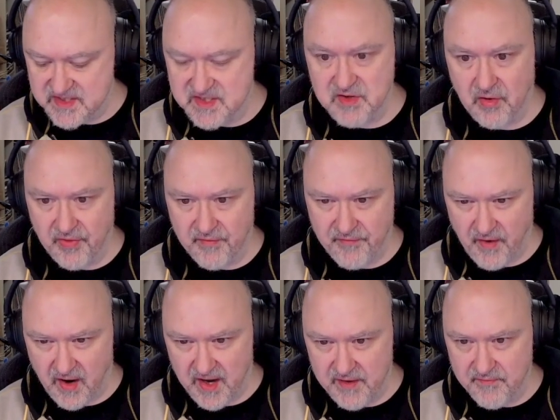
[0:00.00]
is not the
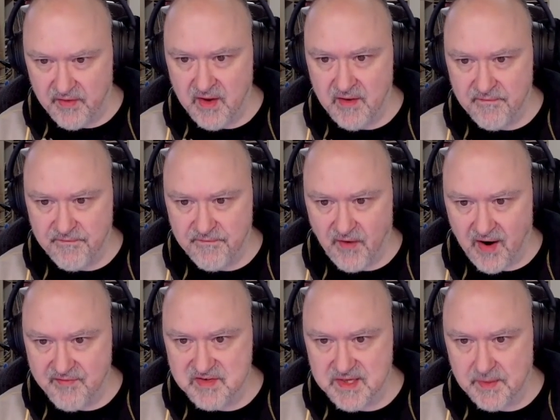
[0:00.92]
five.
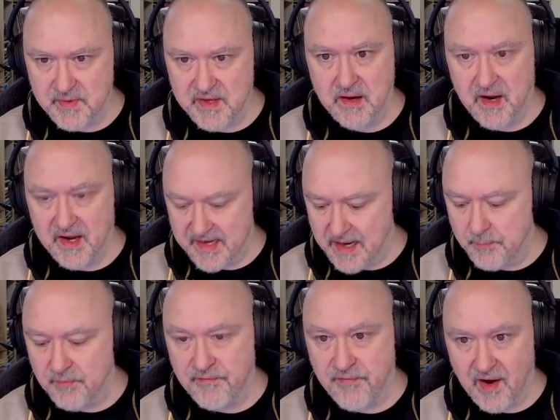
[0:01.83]
Five is up here. I
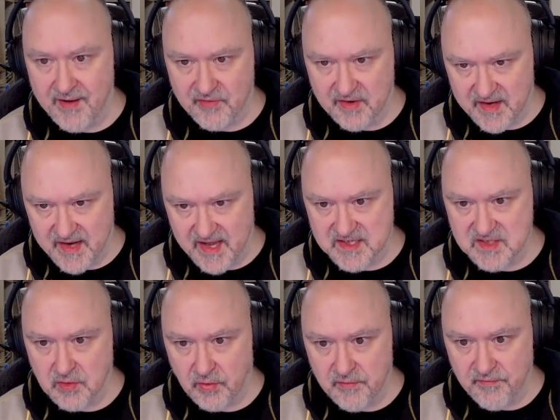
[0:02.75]
can't put five on an X
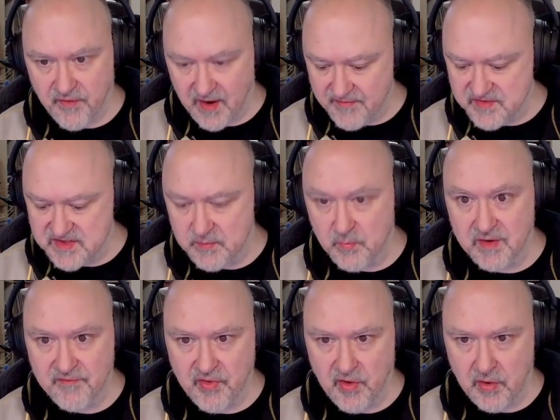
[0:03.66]
clue. Five is in
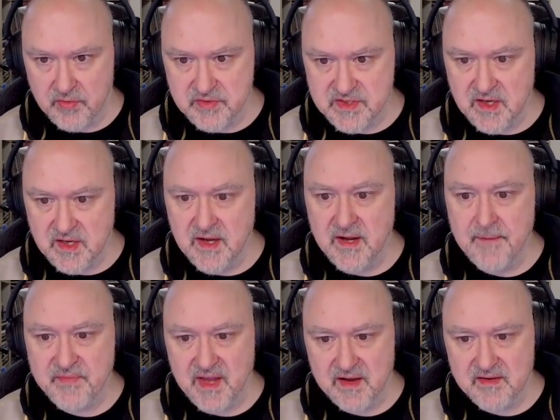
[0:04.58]
one of those.
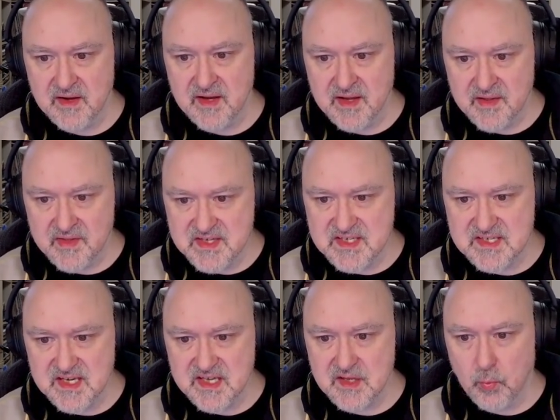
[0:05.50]
Now, this
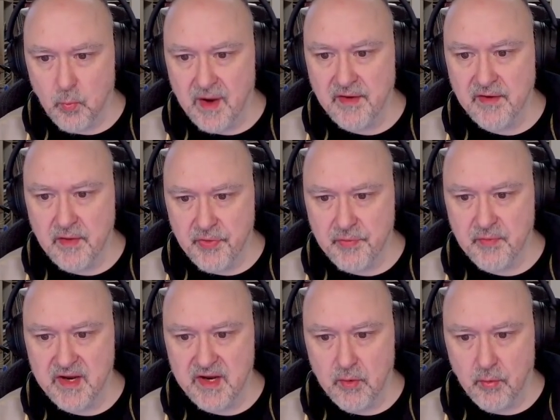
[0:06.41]
is either one,
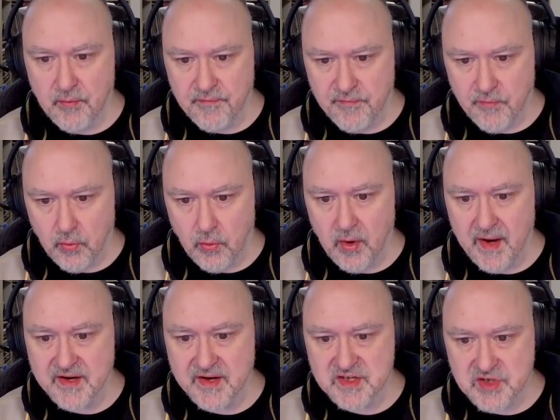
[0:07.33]
three, or four,
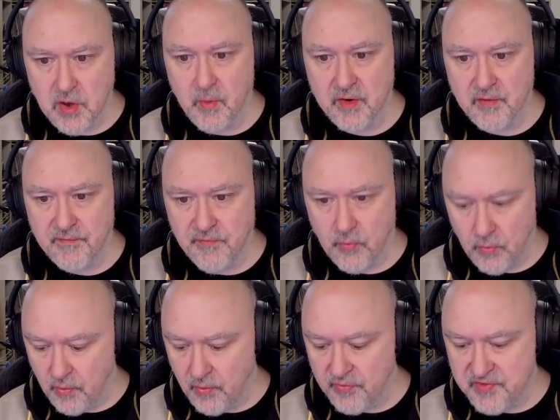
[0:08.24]
and it's not one or
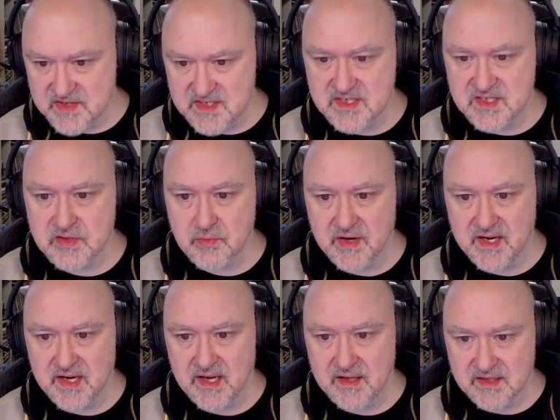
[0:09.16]
four. This is
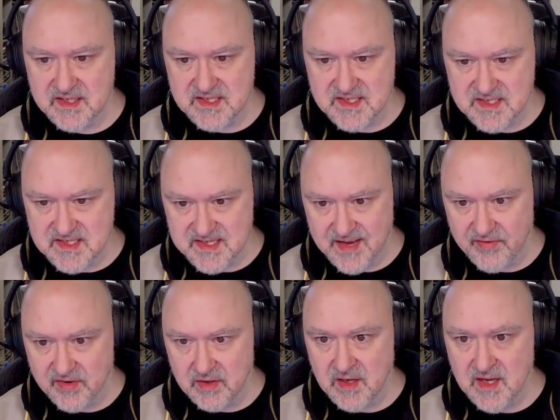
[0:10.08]
three, this is
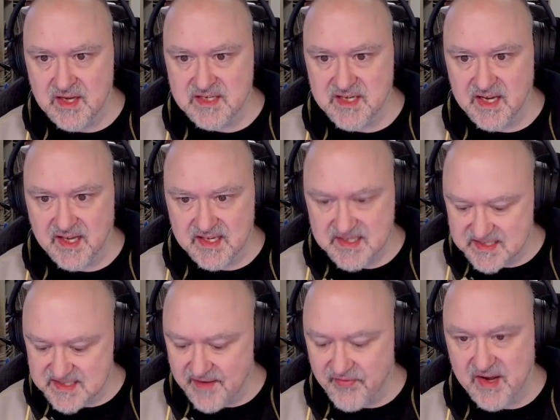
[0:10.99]
seven, taking
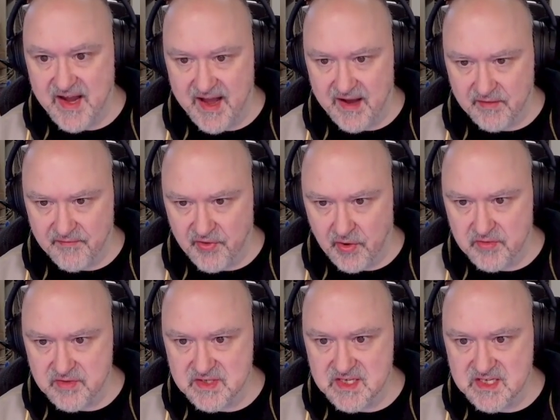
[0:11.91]
seven out of
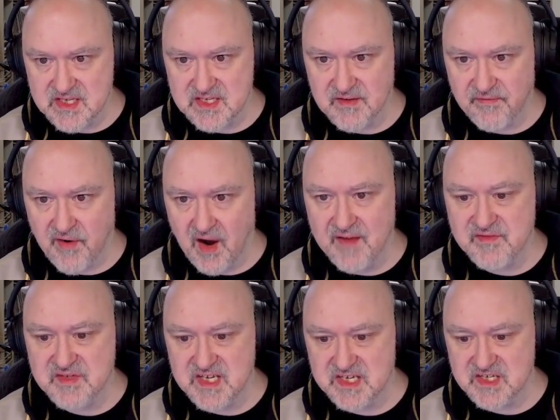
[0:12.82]
those. This is a
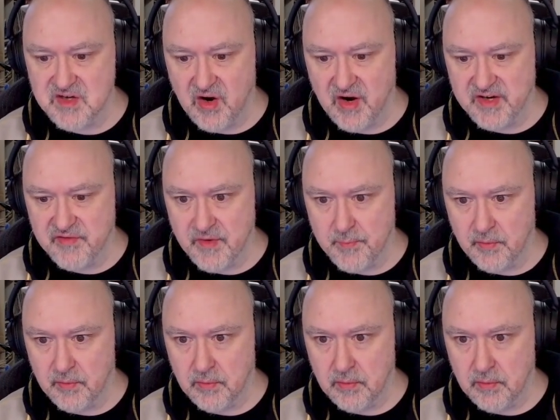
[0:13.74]
five, six, nine triple.